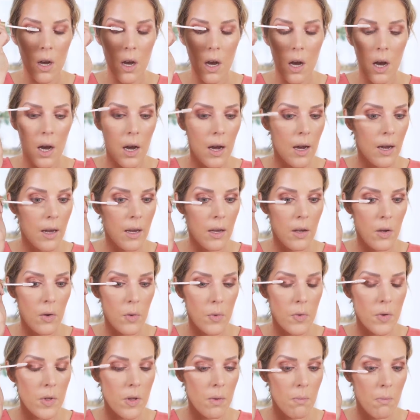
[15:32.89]
I
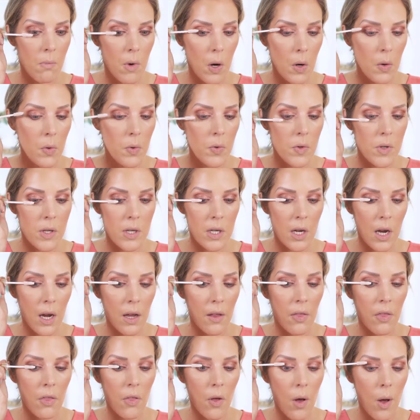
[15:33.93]
use the most, I
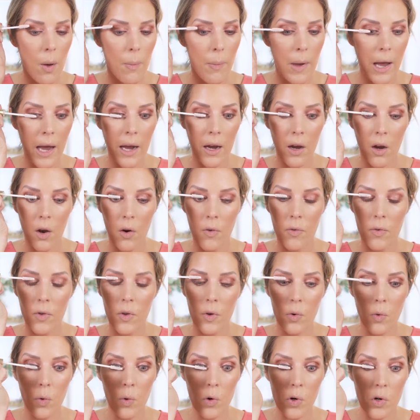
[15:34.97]
thought back over the
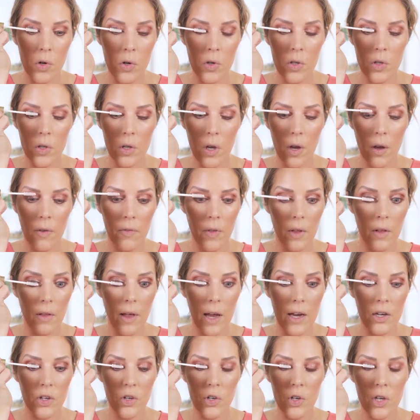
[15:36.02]
course of the
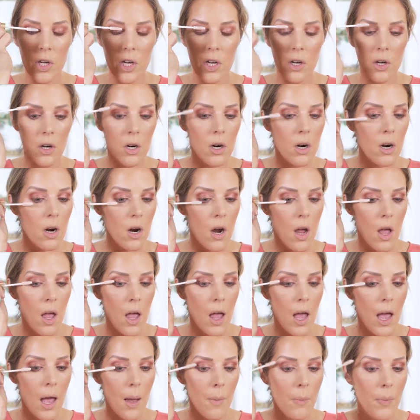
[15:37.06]
last year
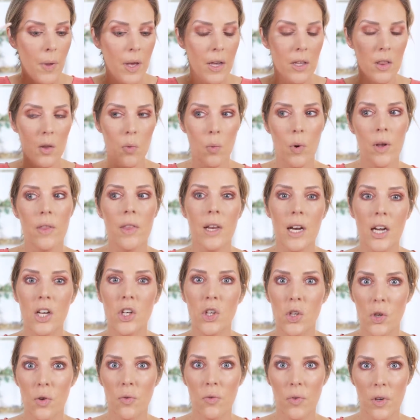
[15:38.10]
and picked the one that I
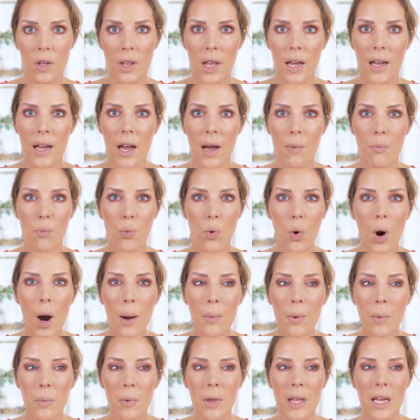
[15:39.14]
do feel like I
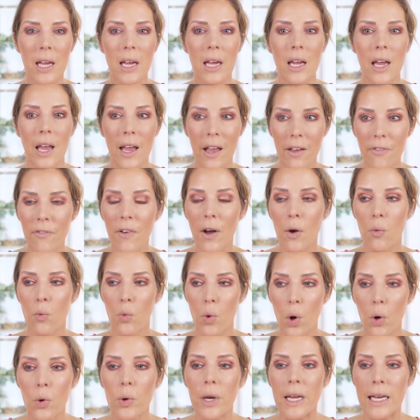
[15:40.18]
probably, if I
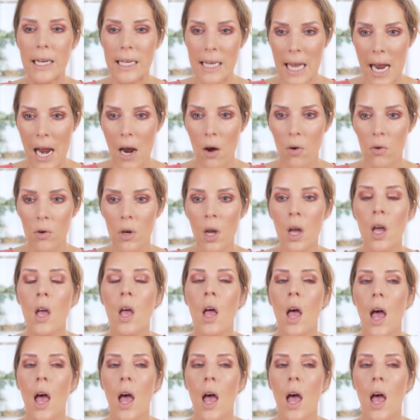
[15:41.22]
wrote it down,